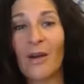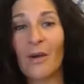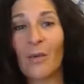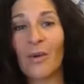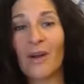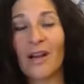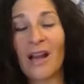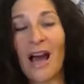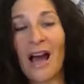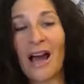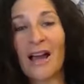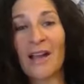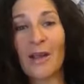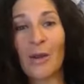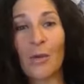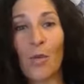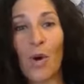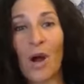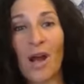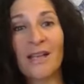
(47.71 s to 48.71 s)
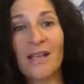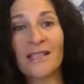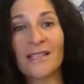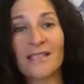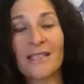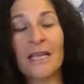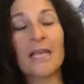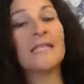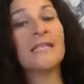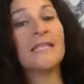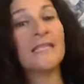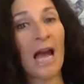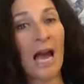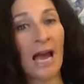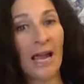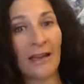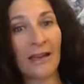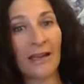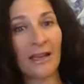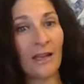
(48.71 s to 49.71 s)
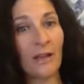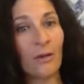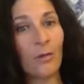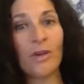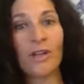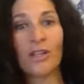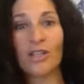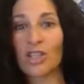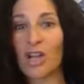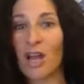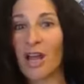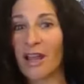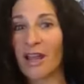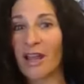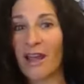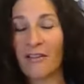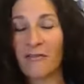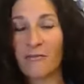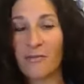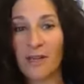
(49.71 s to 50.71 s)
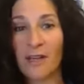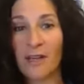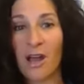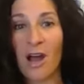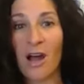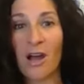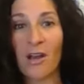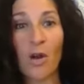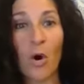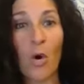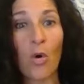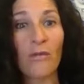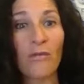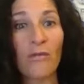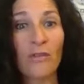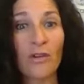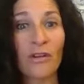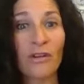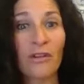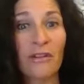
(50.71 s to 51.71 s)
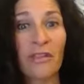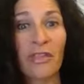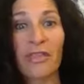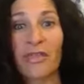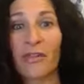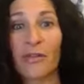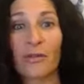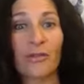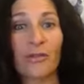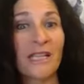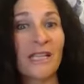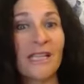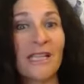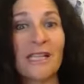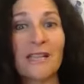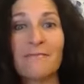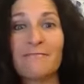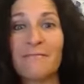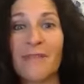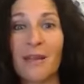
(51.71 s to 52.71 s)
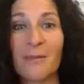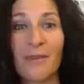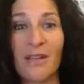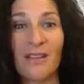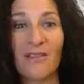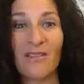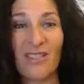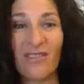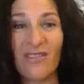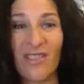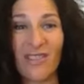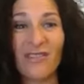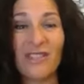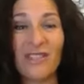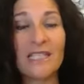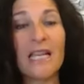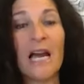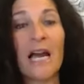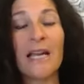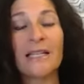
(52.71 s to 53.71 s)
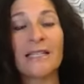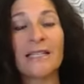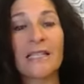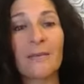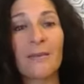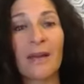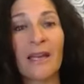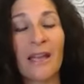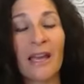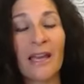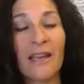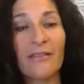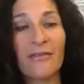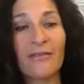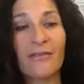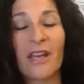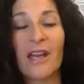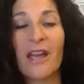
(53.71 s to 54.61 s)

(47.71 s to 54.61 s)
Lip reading: when I was dieting, which I have been on over 30, maybe even 50 diets in my life,